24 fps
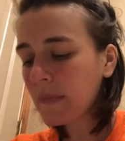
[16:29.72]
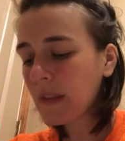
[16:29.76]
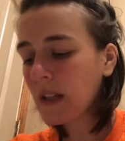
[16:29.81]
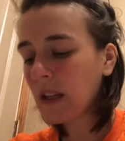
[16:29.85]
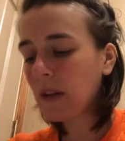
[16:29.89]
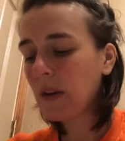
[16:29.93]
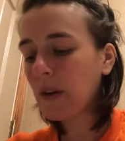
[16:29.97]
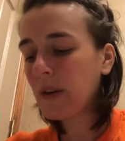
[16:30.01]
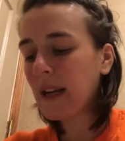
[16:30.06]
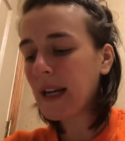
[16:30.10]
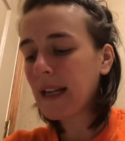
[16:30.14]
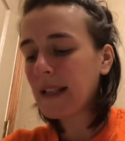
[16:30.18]

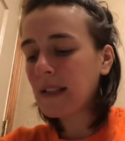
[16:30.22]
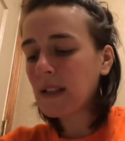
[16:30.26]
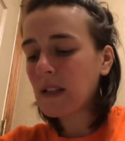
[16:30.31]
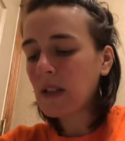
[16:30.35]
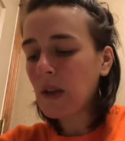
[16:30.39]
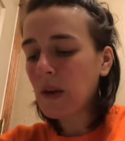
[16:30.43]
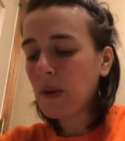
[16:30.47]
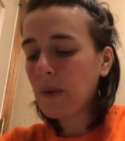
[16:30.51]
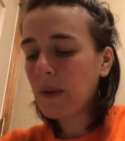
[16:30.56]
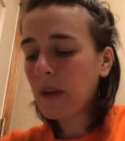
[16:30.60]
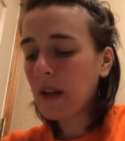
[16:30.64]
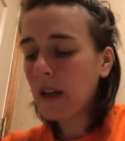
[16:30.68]
Okay,
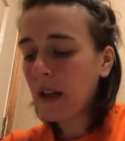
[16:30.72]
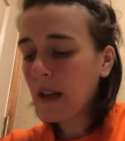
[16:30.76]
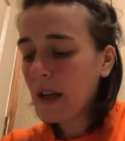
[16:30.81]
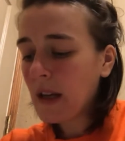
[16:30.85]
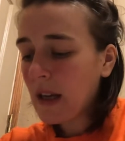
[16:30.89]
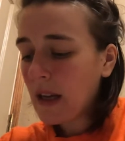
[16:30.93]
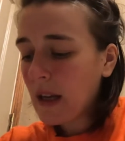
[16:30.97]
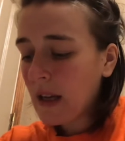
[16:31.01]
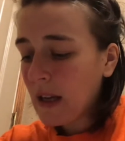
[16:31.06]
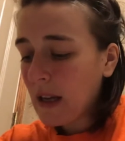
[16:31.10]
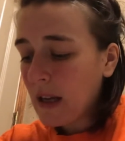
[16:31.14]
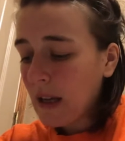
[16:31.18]
so
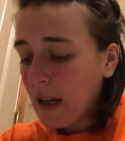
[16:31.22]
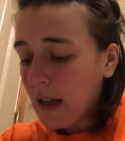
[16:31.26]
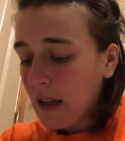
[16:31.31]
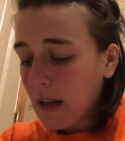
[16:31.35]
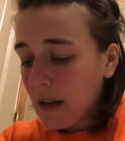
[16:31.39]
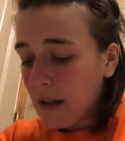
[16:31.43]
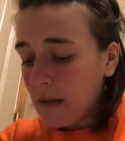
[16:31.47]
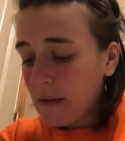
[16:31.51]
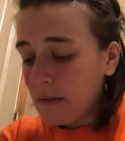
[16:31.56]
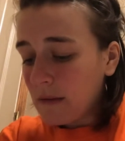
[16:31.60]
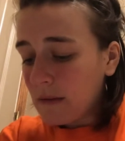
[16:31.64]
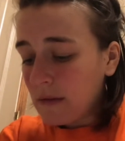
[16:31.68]

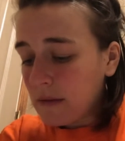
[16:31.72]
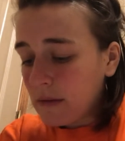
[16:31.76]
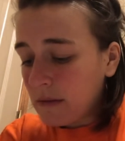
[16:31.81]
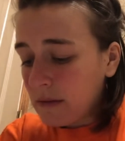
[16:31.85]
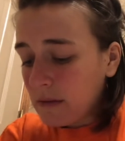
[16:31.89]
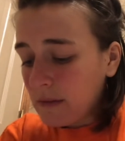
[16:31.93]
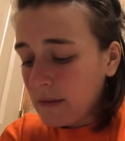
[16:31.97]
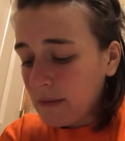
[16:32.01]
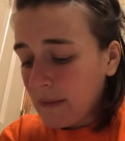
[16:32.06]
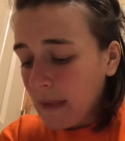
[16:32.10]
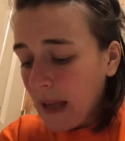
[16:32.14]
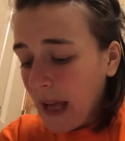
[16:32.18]

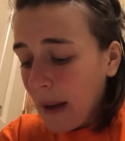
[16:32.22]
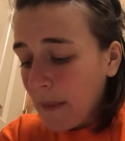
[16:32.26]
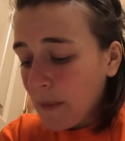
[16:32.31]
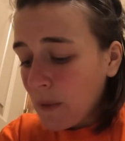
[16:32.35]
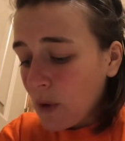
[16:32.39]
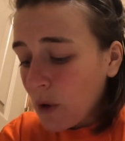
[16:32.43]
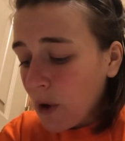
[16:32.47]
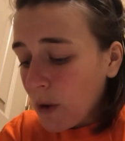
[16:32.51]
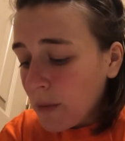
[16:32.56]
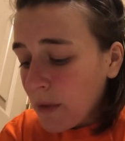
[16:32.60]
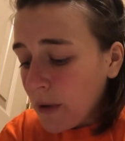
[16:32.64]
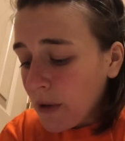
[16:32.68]

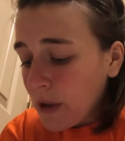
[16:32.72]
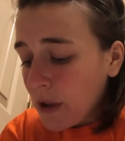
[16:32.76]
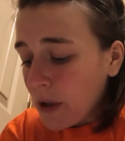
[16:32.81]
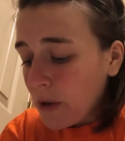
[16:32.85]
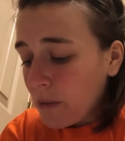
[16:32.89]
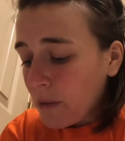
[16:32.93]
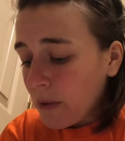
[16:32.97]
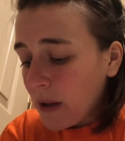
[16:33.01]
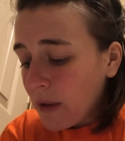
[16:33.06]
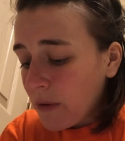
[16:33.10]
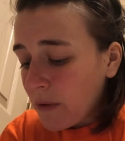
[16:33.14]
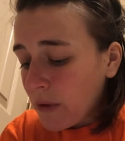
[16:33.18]
abnormal
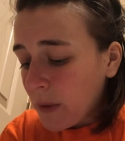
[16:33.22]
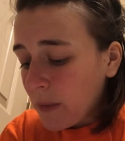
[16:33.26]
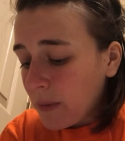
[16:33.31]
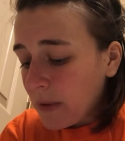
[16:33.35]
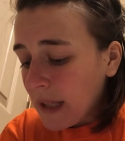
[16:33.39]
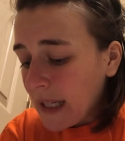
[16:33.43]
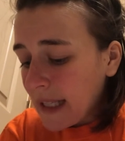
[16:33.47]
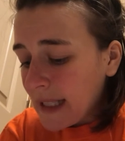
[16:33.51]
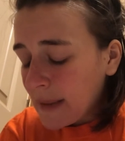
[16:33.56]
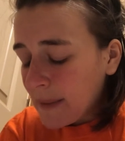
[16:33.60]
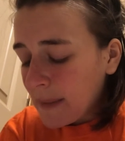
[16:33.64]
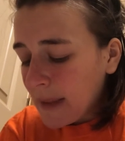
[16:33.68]
urethral
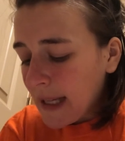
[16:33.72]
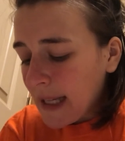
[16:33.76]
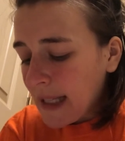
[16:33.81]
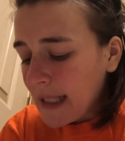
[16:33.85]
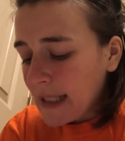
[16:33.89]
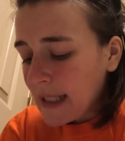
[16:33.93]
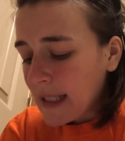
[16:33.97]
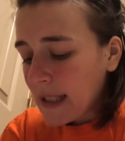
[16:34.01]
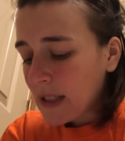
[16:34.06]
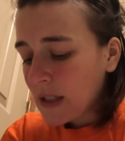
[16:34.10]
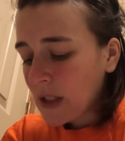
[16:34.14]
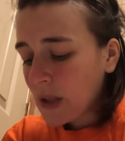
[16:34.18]
placement.
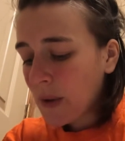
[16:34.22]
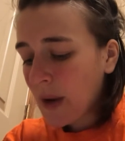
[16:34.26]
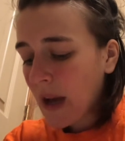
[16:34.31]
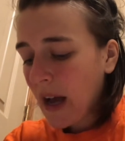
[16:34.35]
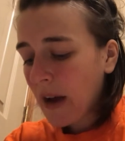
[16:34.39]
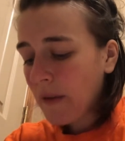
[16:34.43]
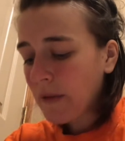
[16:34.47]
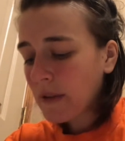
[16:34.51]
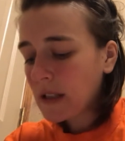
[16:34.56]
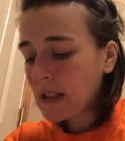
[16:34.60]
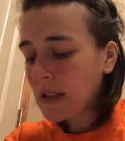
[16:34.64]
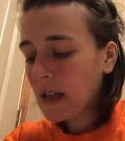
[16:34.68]
So you
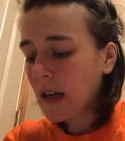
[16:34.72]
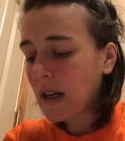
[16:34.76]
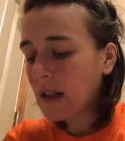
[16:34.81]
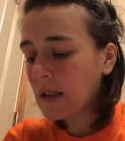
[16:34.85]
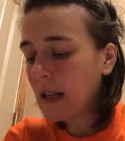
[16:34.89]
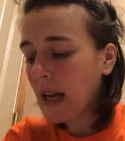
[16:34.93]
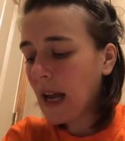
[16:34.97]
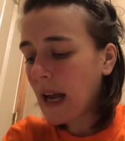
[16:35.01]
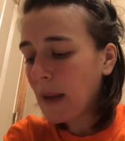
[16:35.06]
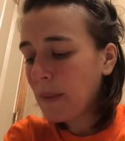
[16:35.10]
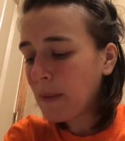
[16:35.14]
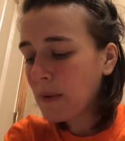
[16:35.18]
have what's called
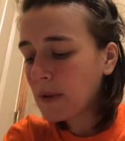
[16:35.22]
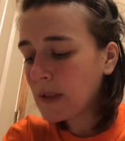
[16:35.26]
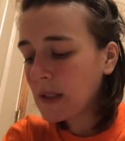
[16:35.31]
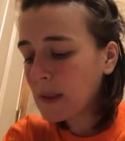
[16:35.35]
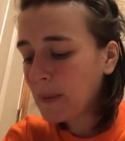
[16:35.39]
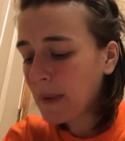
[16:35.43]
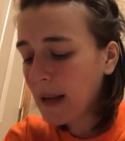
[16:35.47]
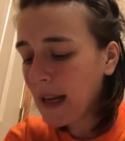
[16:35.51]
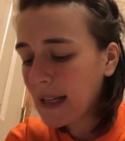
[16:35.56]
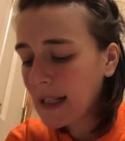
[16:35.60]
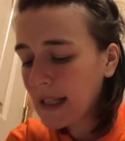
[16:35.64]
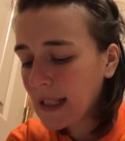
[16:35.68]

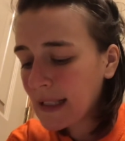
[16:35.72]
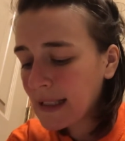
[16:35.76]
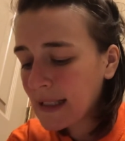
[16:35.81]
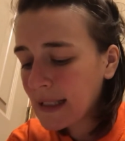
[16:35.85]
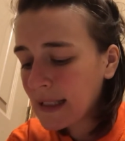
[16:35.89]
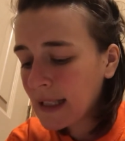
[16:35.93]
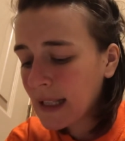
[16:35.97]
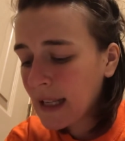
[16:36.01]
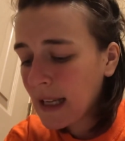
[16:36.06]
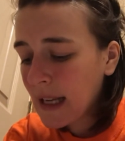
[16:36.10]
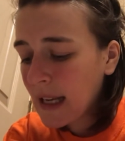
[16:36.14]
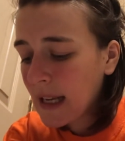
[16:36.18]
hypospadus.